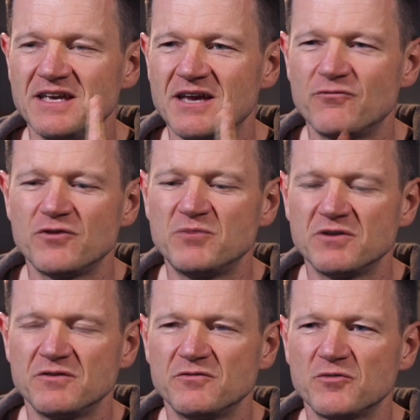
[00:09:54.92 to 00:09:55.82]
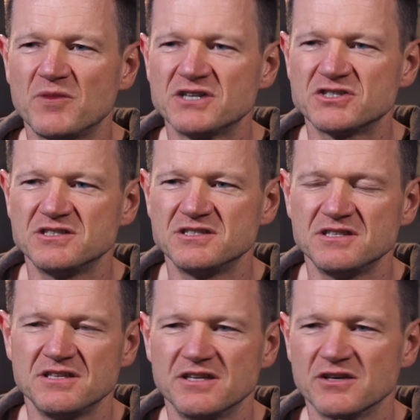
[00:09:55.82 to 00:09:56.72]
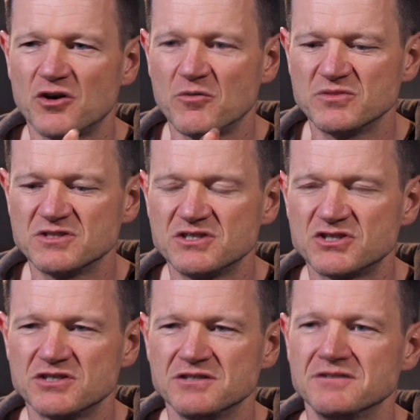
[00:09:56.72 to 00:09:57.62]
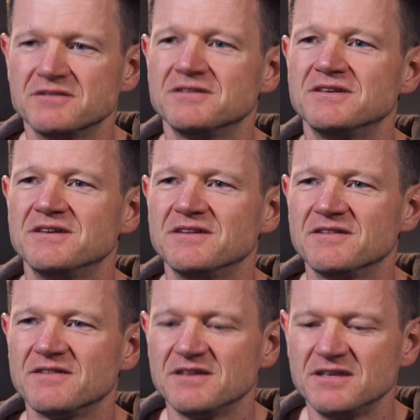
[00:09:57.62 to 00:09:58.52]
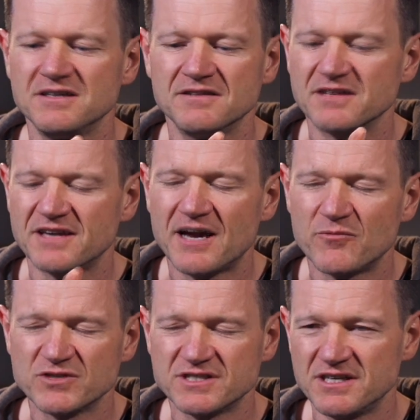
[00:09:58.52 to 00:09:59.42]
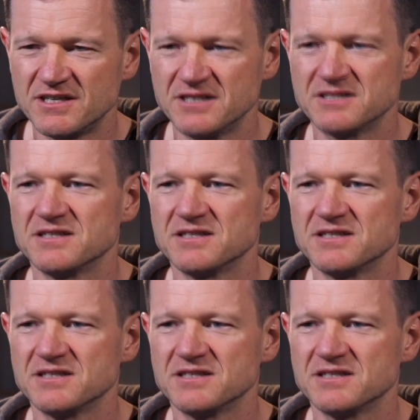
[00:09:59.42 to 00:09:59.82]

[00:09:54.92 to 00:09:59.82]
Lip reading: Every bit of information is in there. The composition, the camera settings,